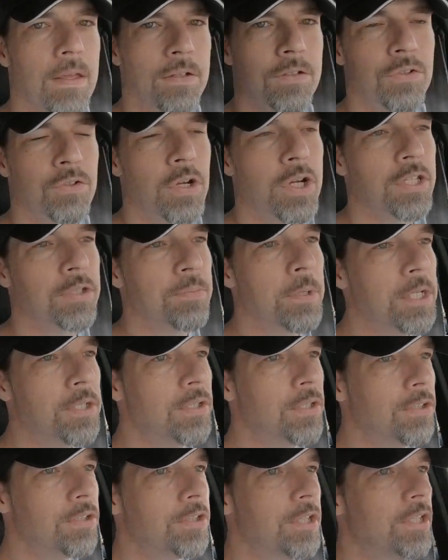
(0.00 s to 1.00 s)

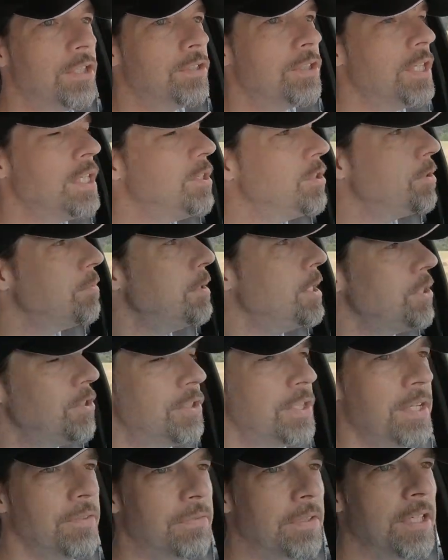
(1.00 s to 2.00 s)
Transmission still seems to be
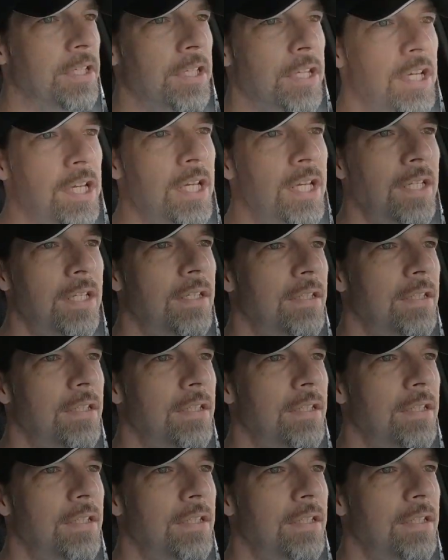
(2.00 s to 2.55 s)
shifting good.